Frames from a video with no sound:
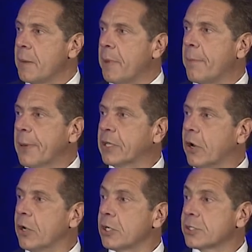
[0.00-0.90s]
but
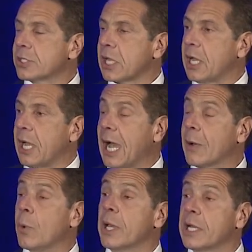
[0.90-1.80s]
because I
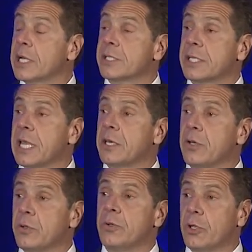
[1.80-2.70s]
wanted to say to
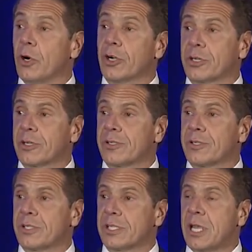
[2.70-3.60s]
New
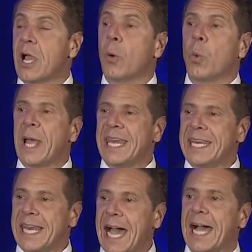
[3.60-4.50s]
Yorkers, we're
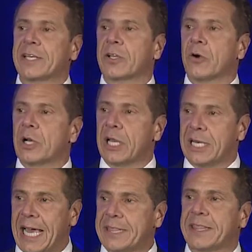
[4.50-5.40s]
not going to
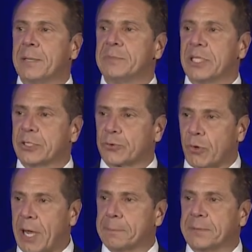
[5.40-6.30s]
let them
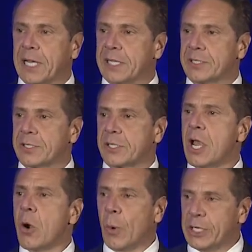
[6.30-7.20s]
disrupt us.
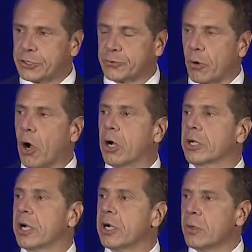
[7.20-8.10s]
We're
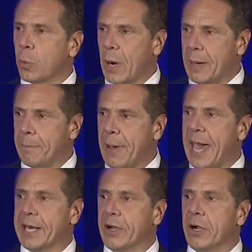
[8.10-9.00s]
stronger, we're
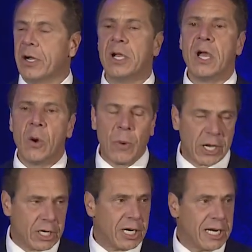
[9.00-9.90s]
better, we're
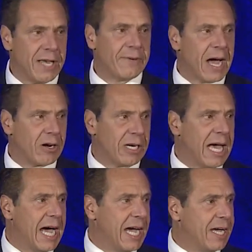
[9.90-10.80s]
going to live our
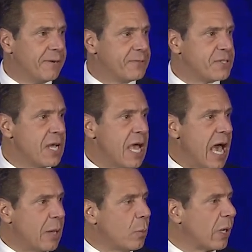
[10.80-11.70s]
lives,
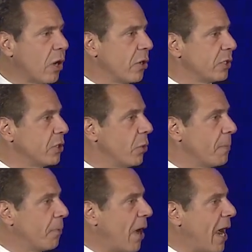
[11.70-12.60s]
and we're going to do it
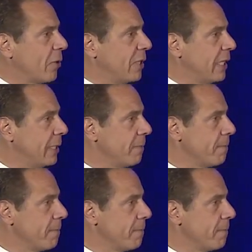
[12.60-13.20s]
proudly.